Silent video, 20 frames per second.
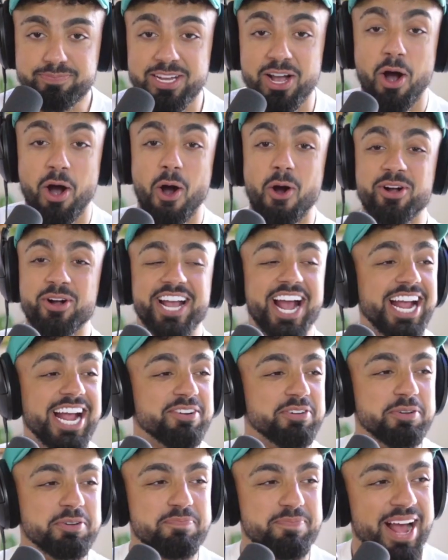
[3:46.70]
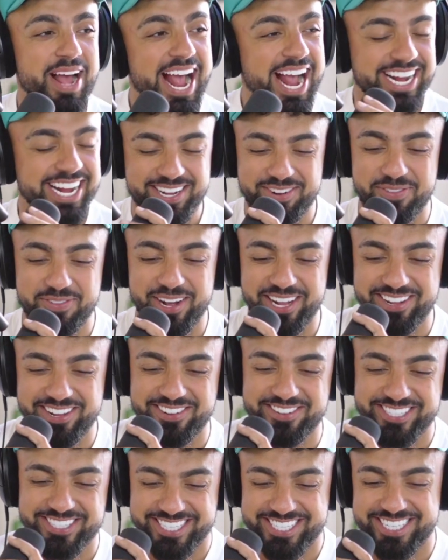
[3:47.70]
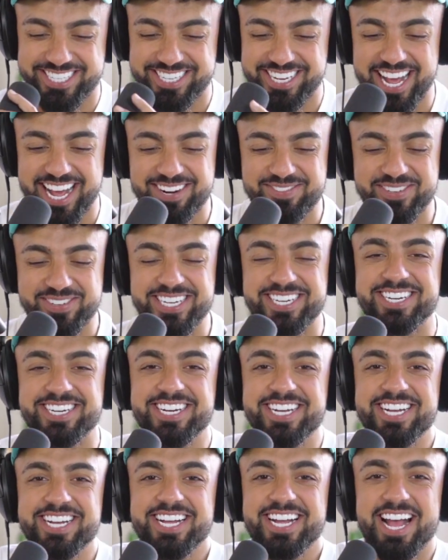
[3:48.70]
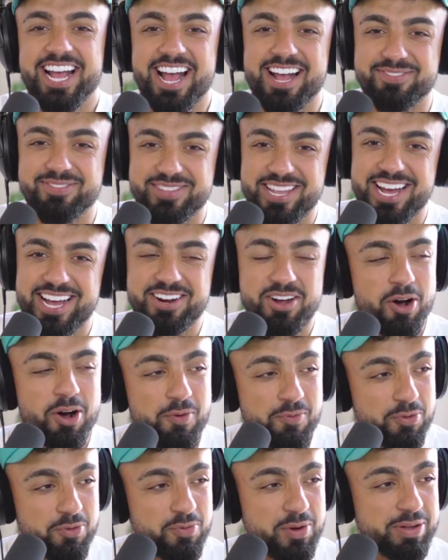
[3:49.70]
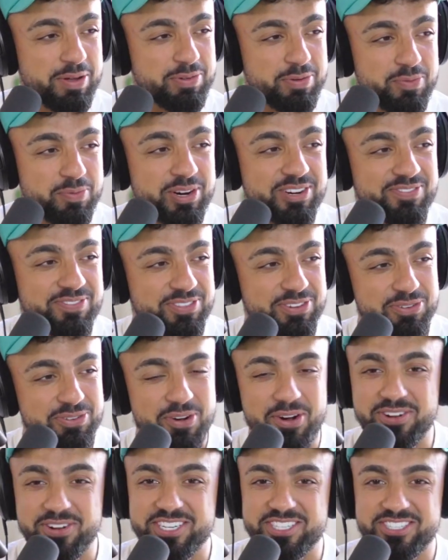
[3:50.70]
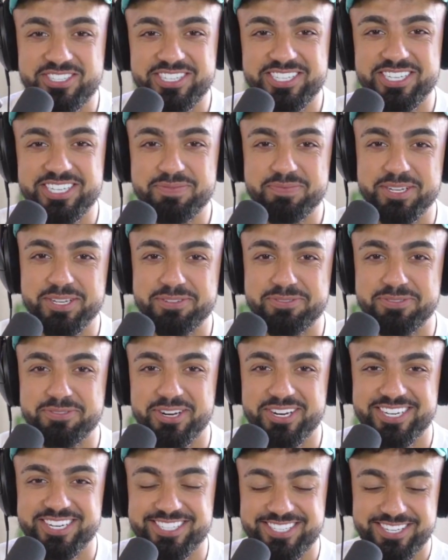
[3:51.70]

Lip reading: Okay, we're back. Well, glad we have that over with and we're through all the cheating motherfuckers.